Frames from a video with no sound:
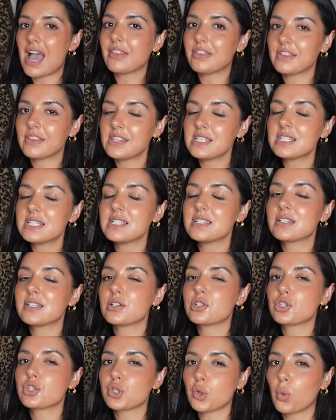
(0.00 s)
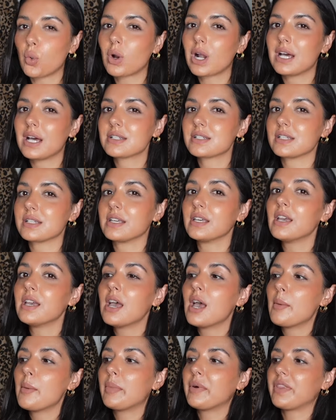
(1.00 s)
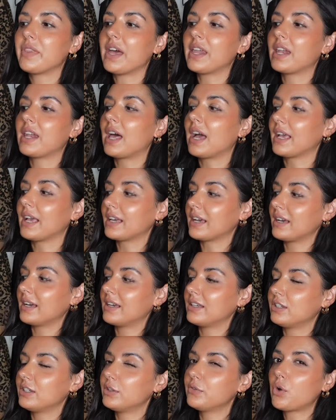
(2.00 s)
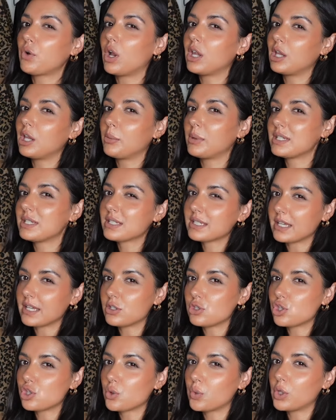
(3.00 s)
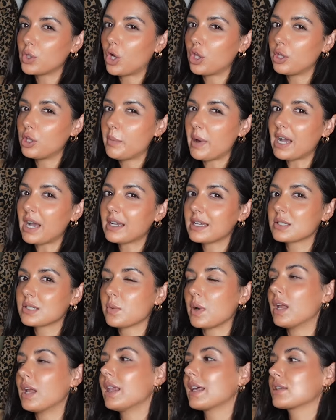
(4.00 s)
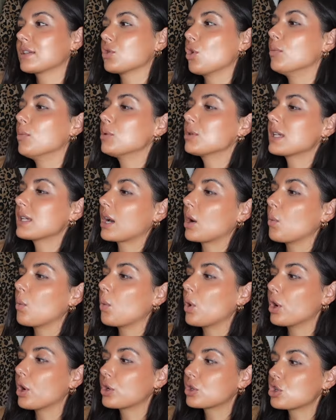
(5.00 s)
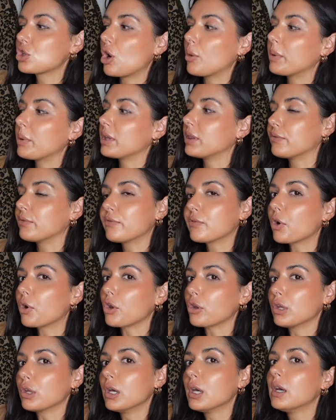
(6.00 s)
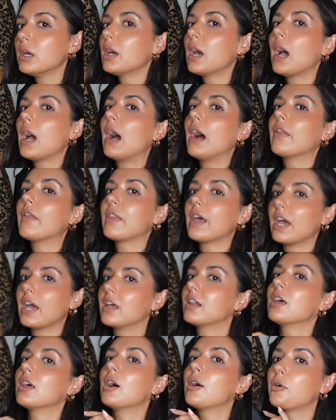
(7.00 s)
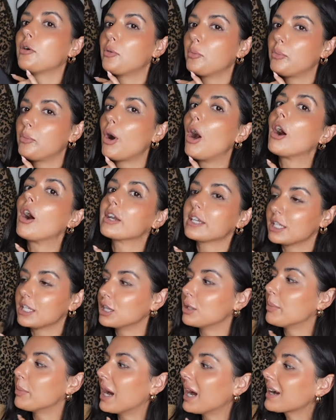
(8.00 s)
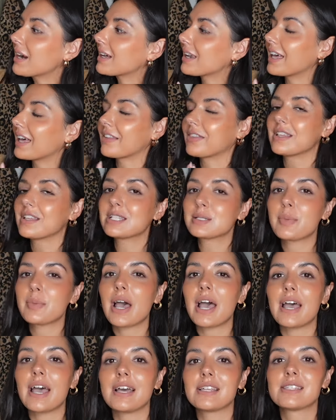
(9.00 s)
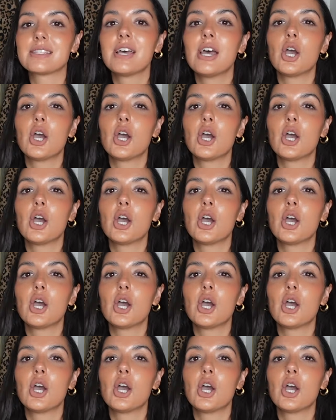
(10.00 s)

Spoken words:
I think this is so classy, but then like you've got a little bit of skin showing on the back as well. Like, it's almost like a work top in the front, and then party in the back. Like this paired